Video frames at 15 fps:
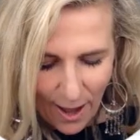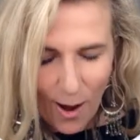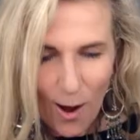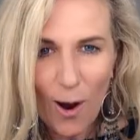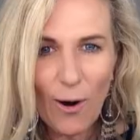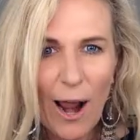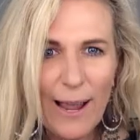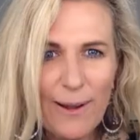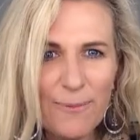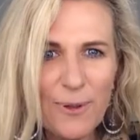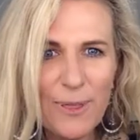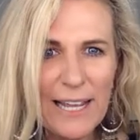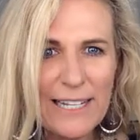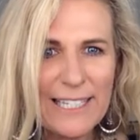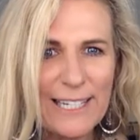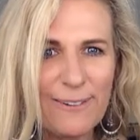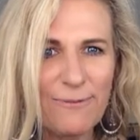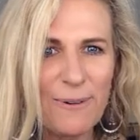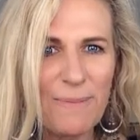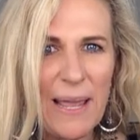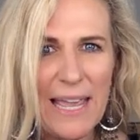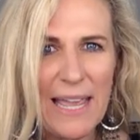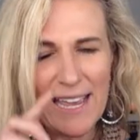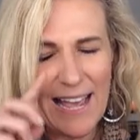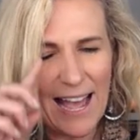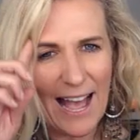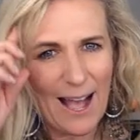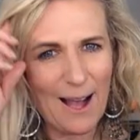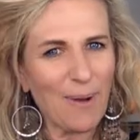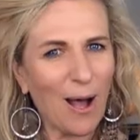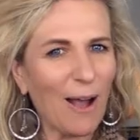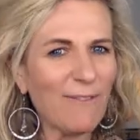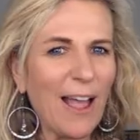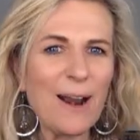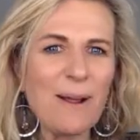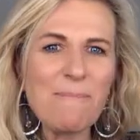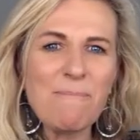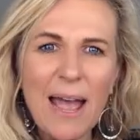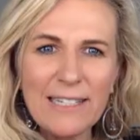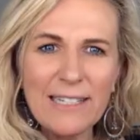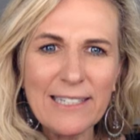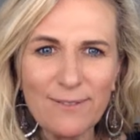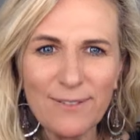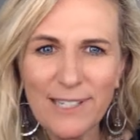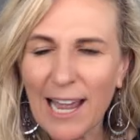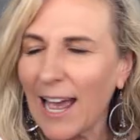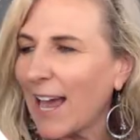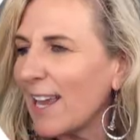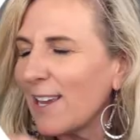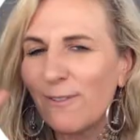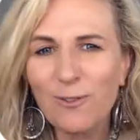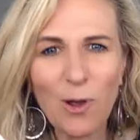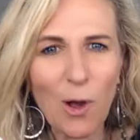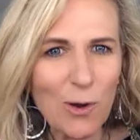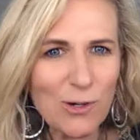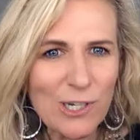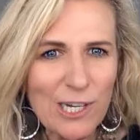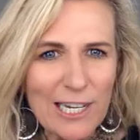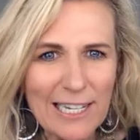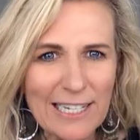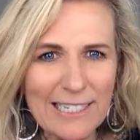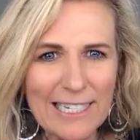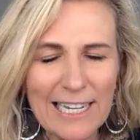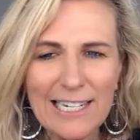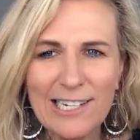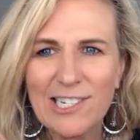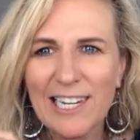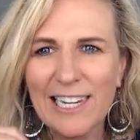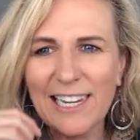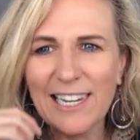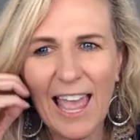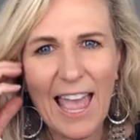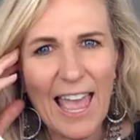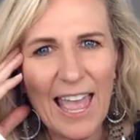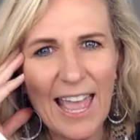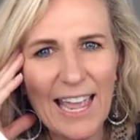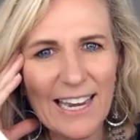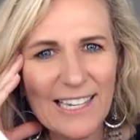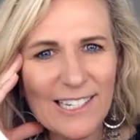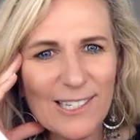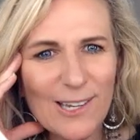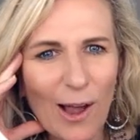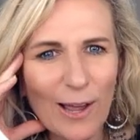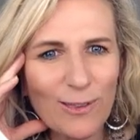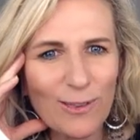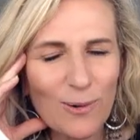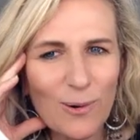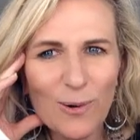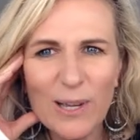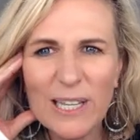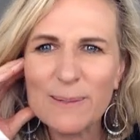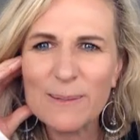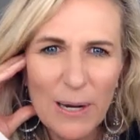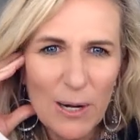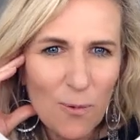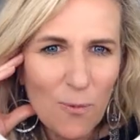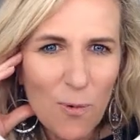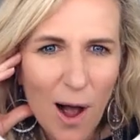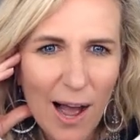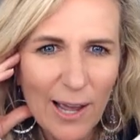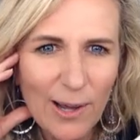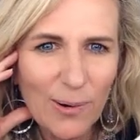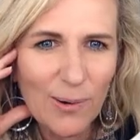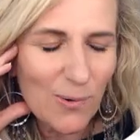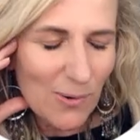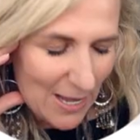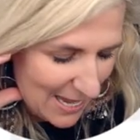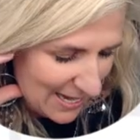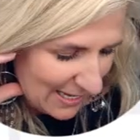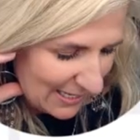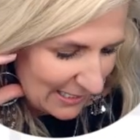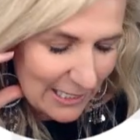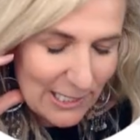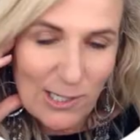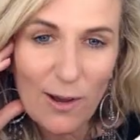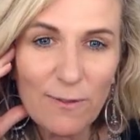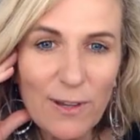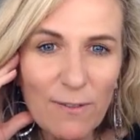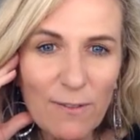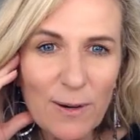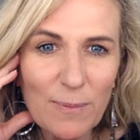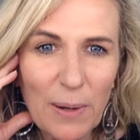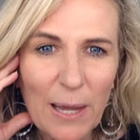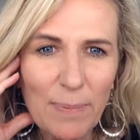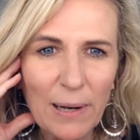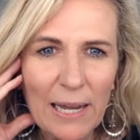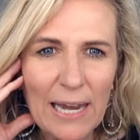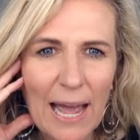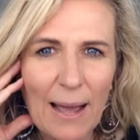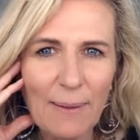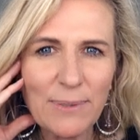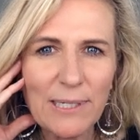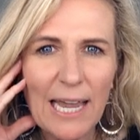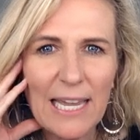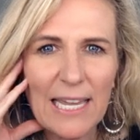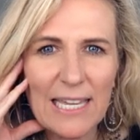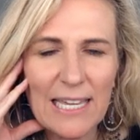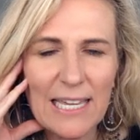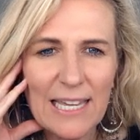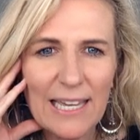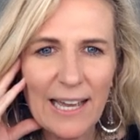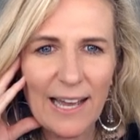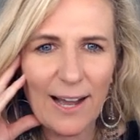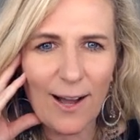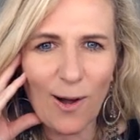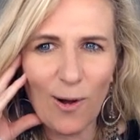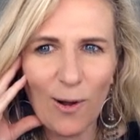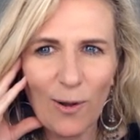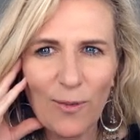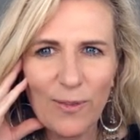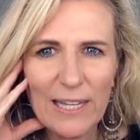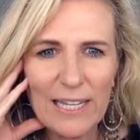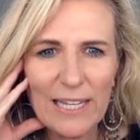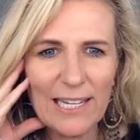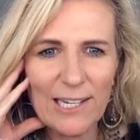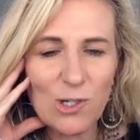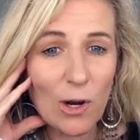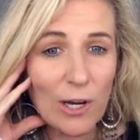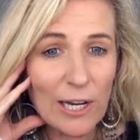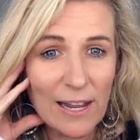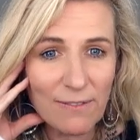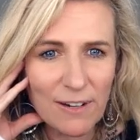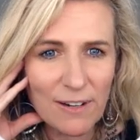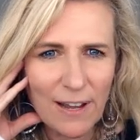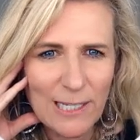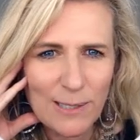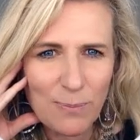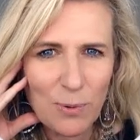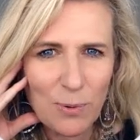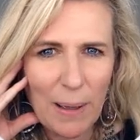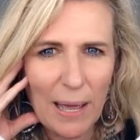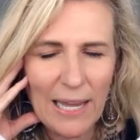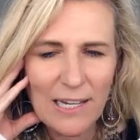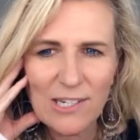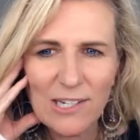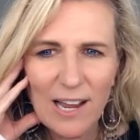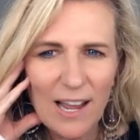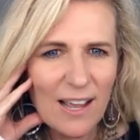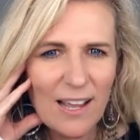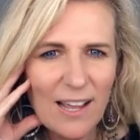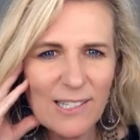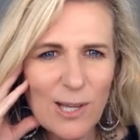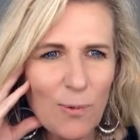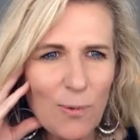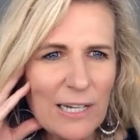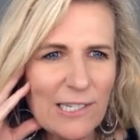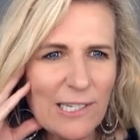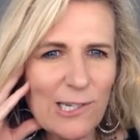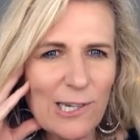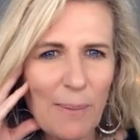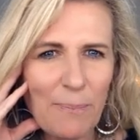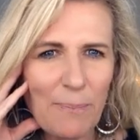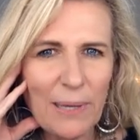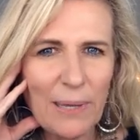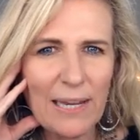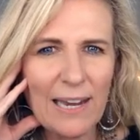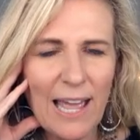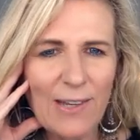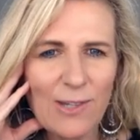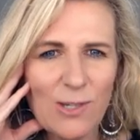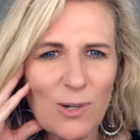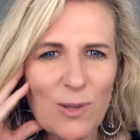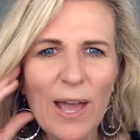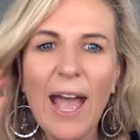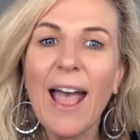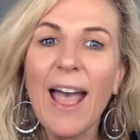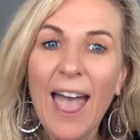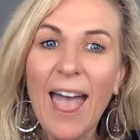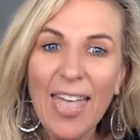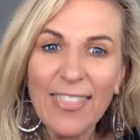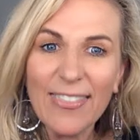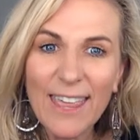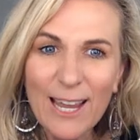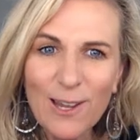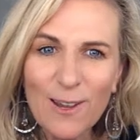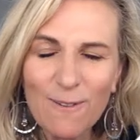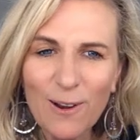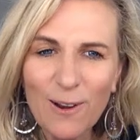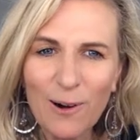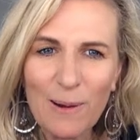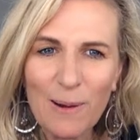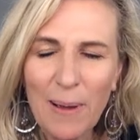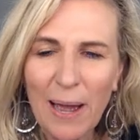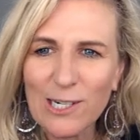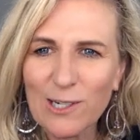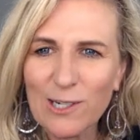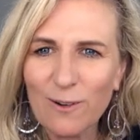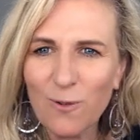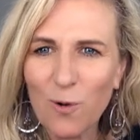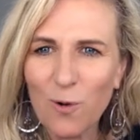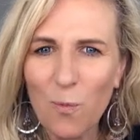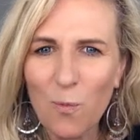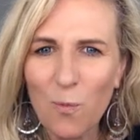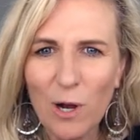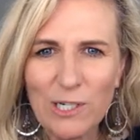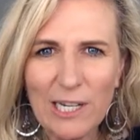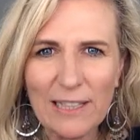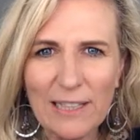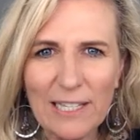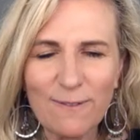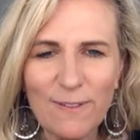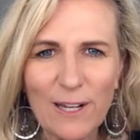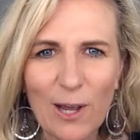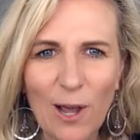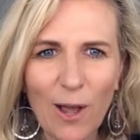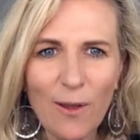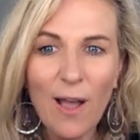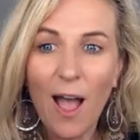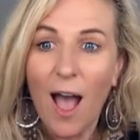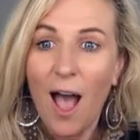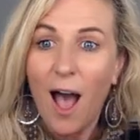All right, well, that's it from me. I've had a massive day of coaching and teaching, and I thought it's been a while since I've given people an update here on the Jody Nevin Facebook page. So I wanted to jump in and do that. Thank you very much for watching this video.